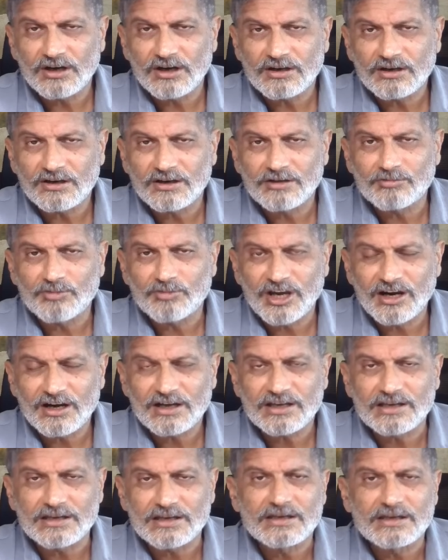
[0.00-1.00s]
Colonel
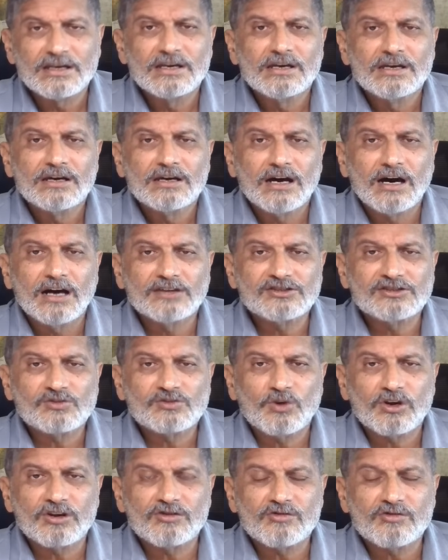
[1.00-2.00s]
Bianchi, I just
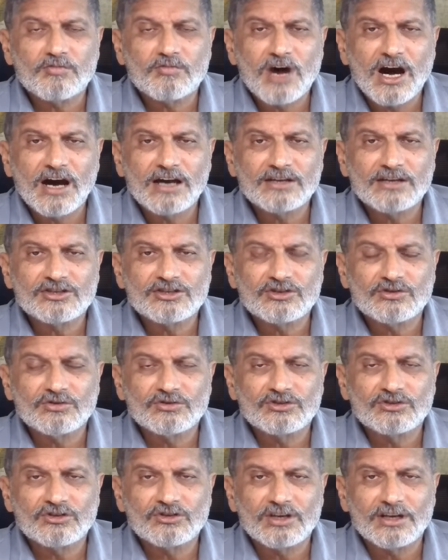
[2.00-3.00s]
want to remind
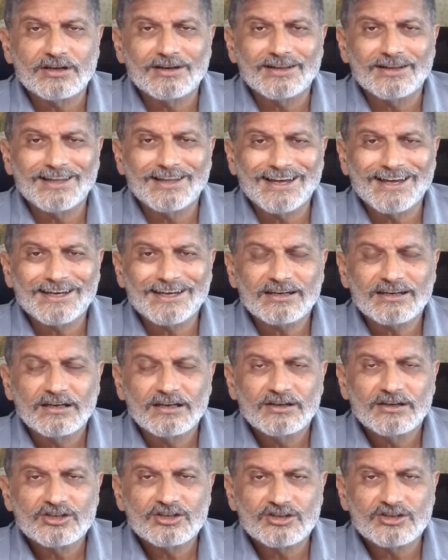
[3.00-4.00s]
you to hit a like,
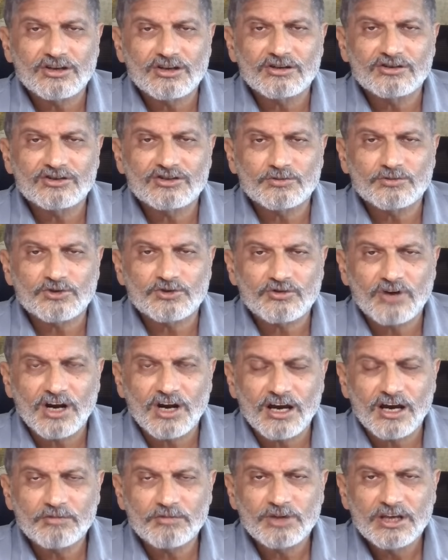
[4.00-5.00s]
share,
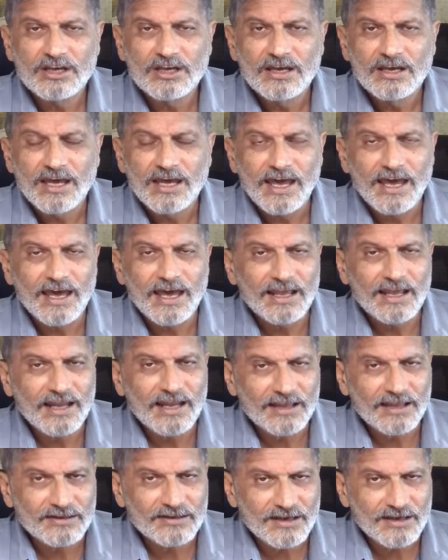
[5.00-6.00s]
subscribe, and
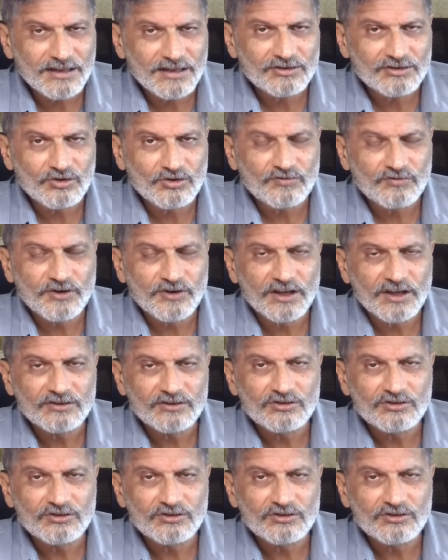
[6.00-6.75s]
at the end, don't forget